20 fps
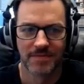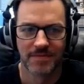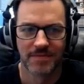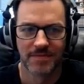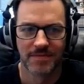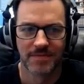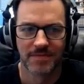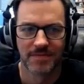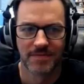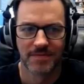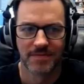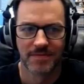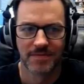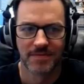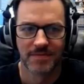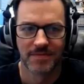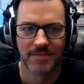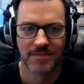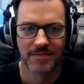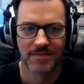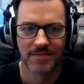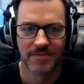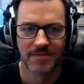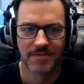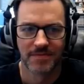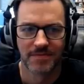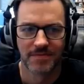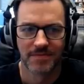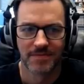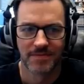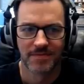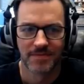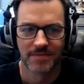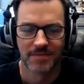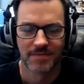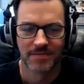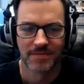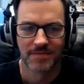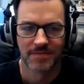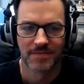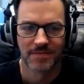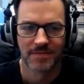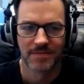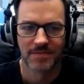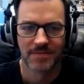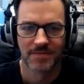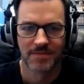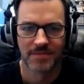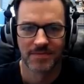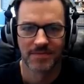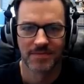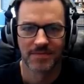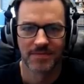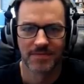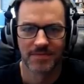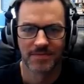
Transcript: (silent)